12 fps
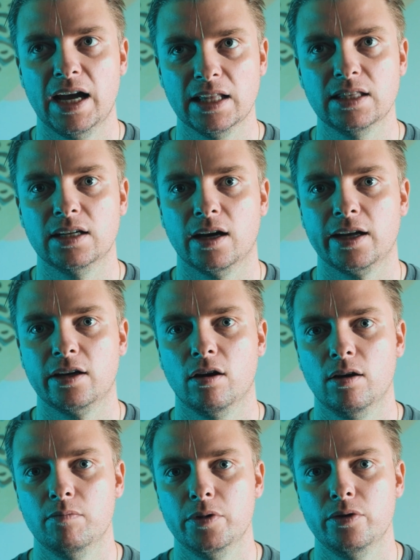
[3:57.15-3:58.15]
at the
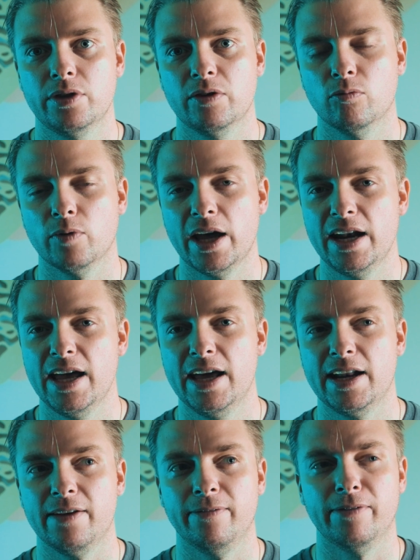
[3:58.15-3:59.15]
Nikon booth, Red
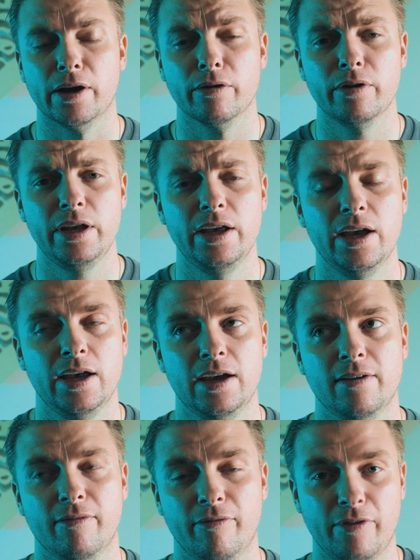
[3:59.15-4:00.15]
had a very
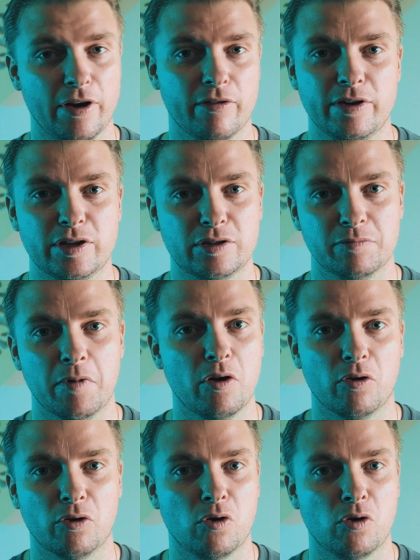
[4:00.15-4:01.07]
small